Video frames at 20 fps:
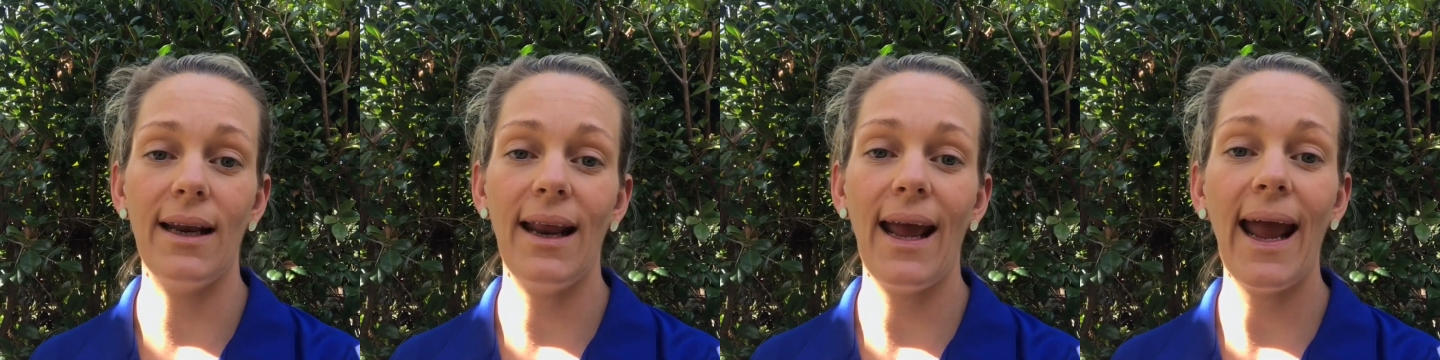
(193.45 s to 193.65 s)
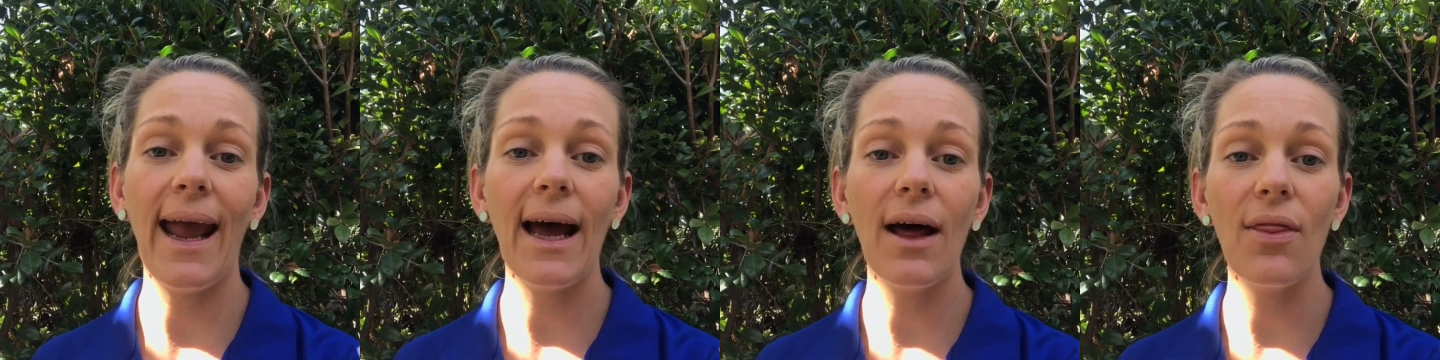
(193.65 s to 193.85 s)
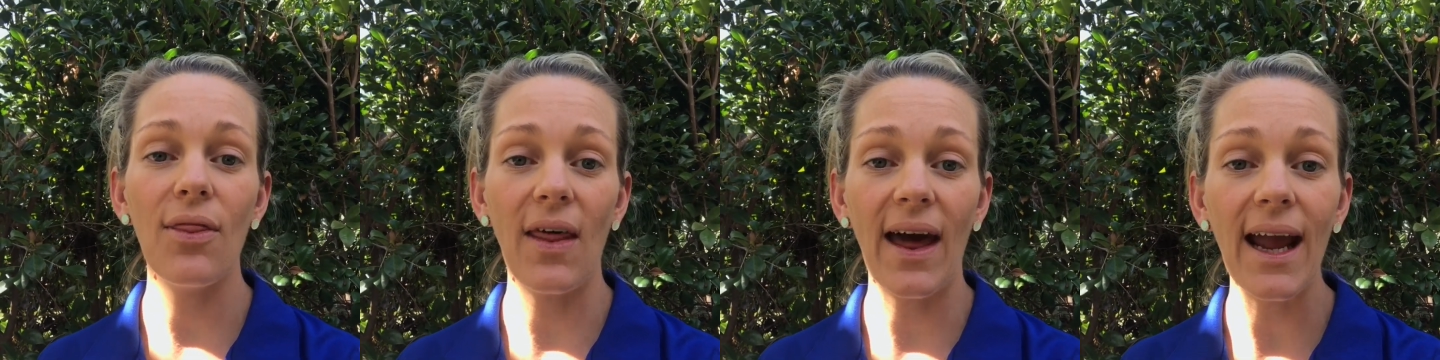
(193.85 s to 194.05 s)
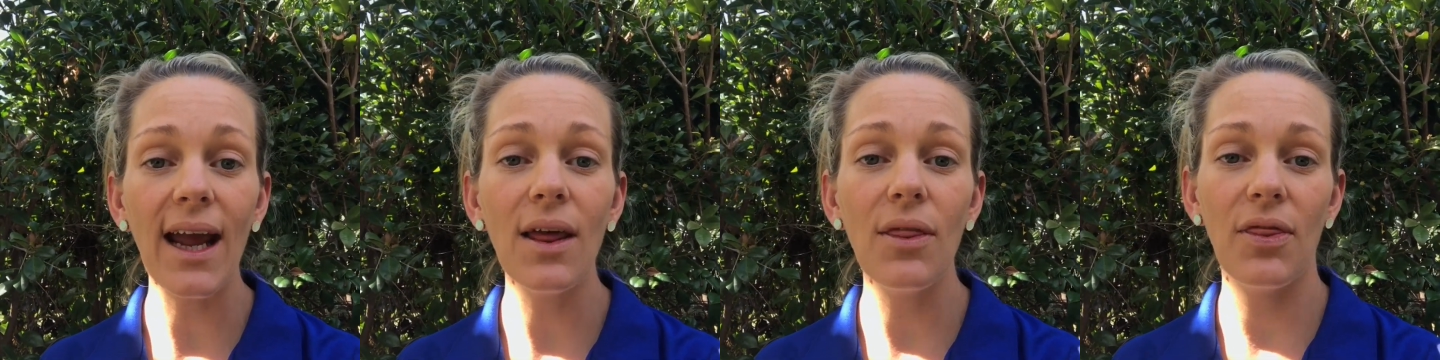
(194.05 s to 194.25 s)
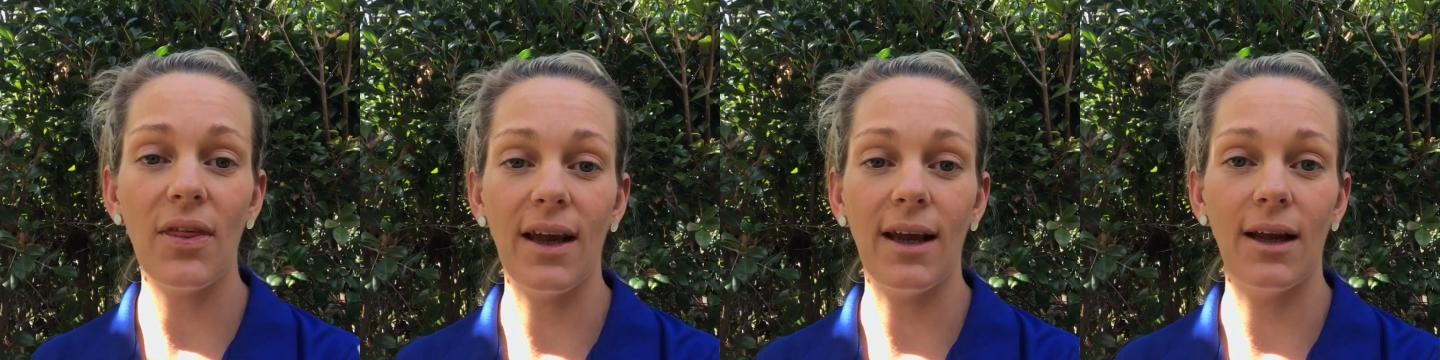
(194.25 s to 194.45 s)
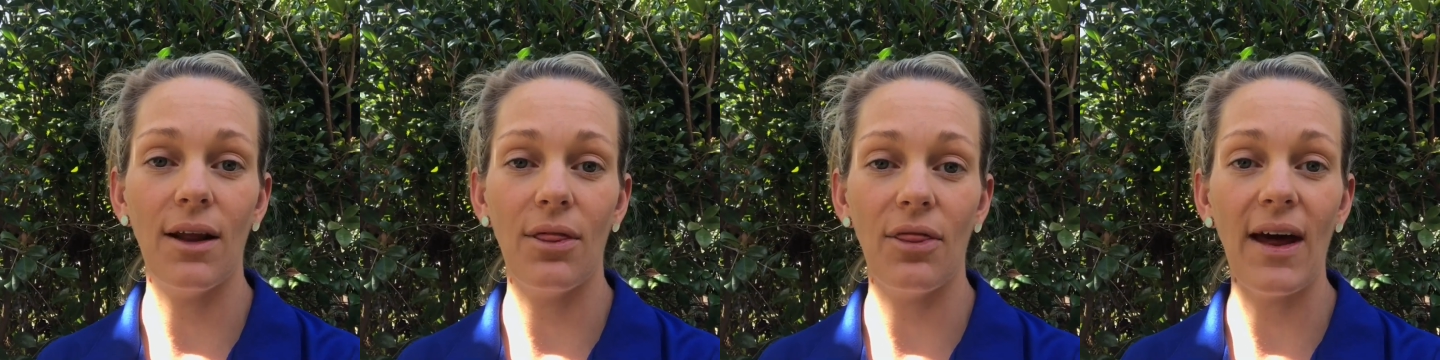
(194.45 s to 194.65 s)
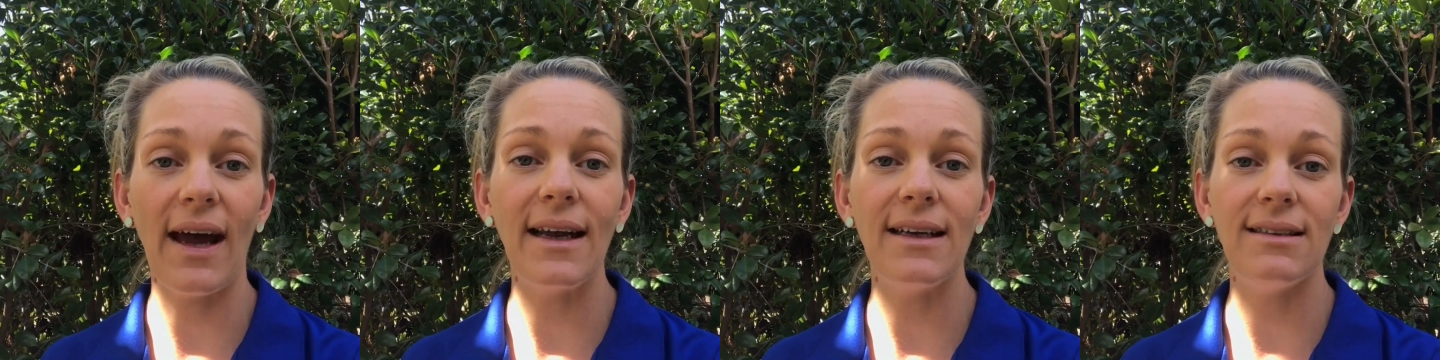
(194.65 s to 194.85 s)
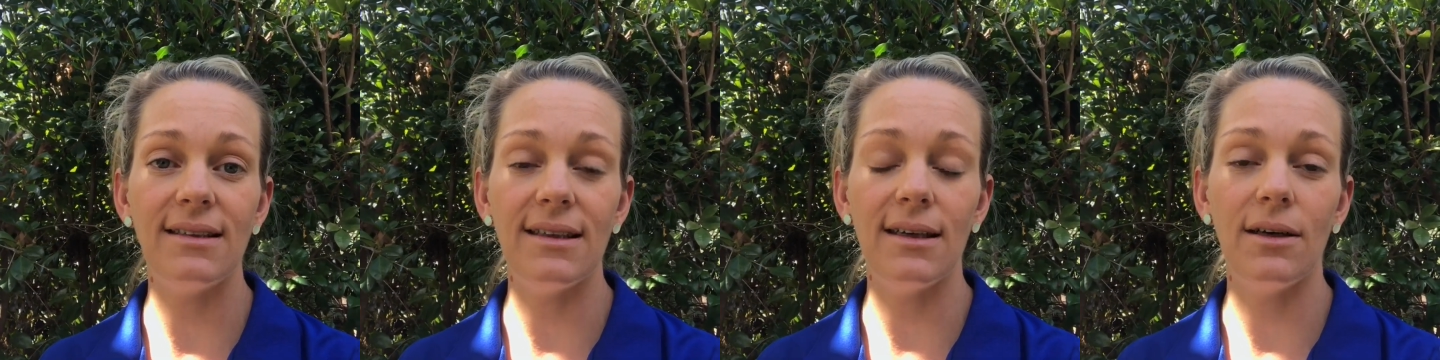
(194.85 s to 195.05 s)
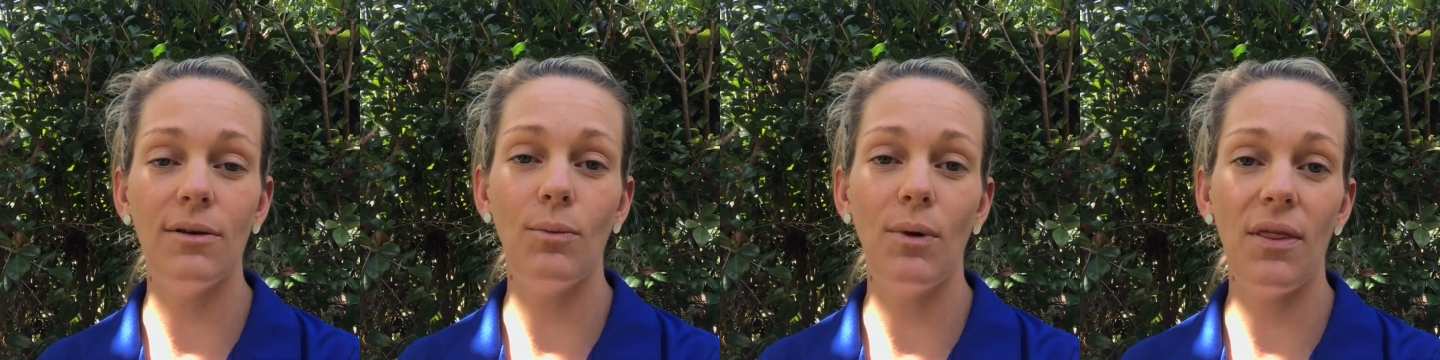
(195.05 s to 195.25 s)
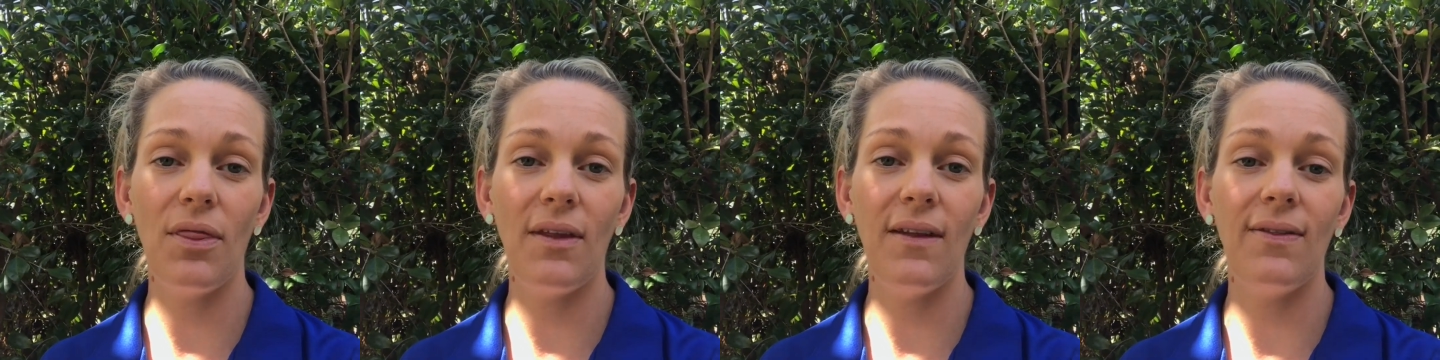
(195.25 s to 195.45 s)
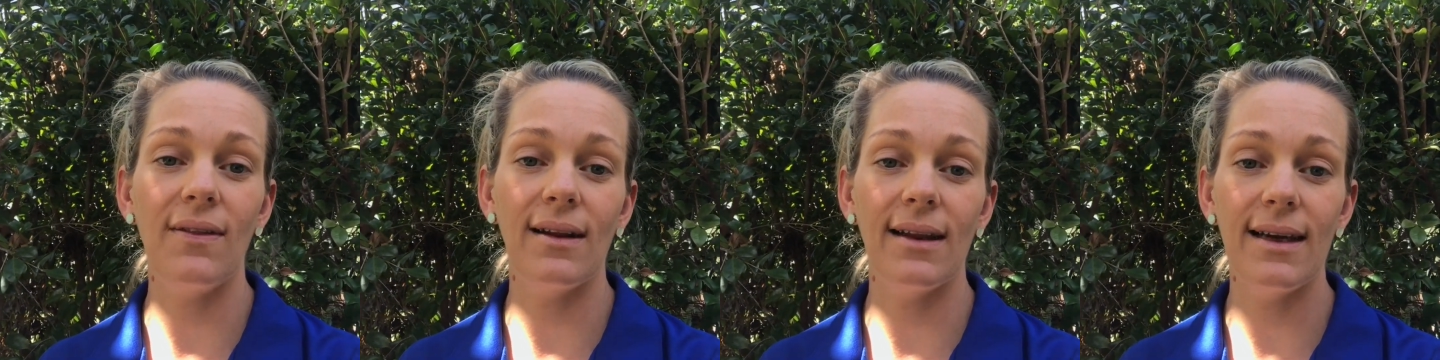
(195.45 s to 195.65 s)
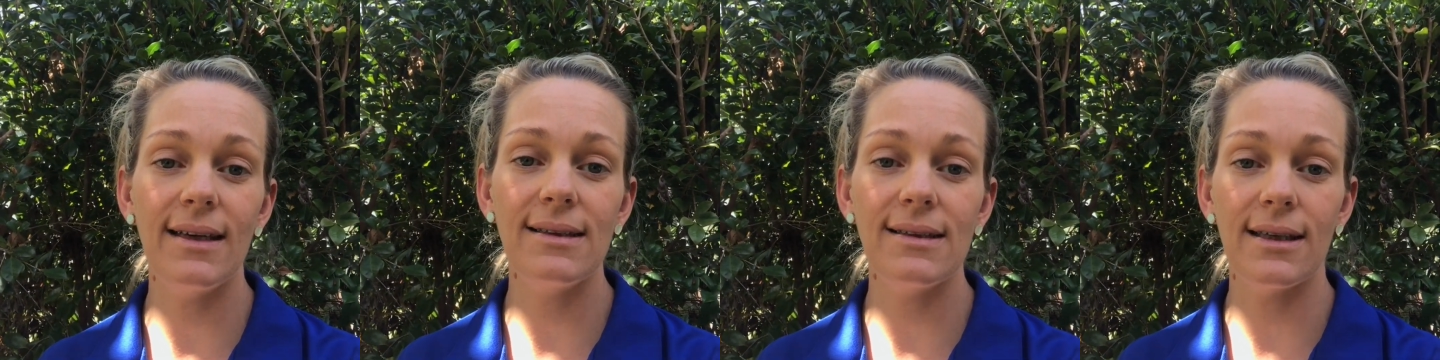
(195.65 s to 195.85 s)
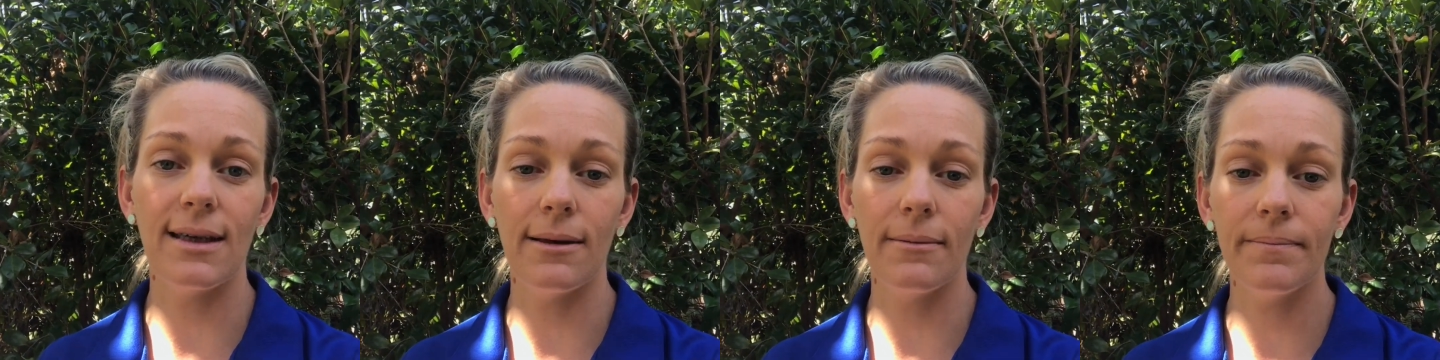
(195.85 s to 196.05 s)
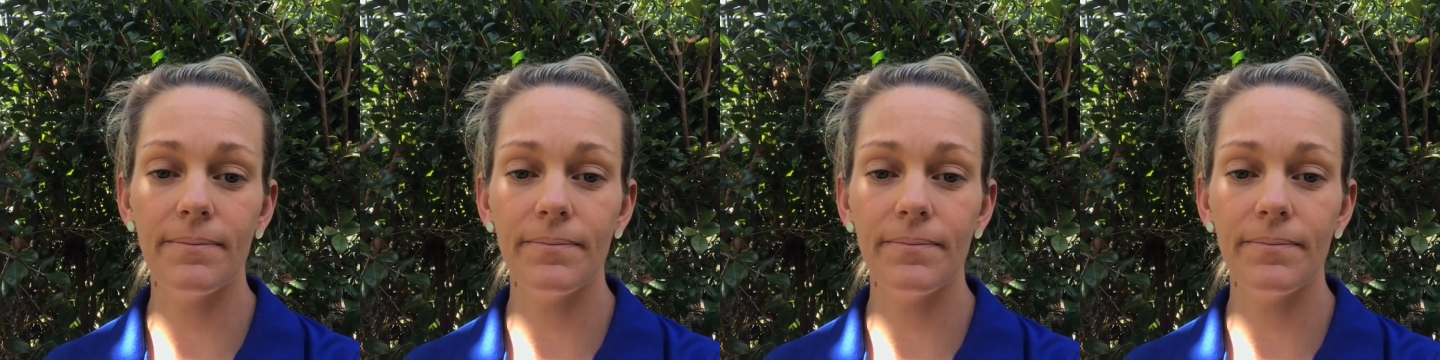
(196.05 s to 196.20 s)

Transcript: how they think they did within the lesson.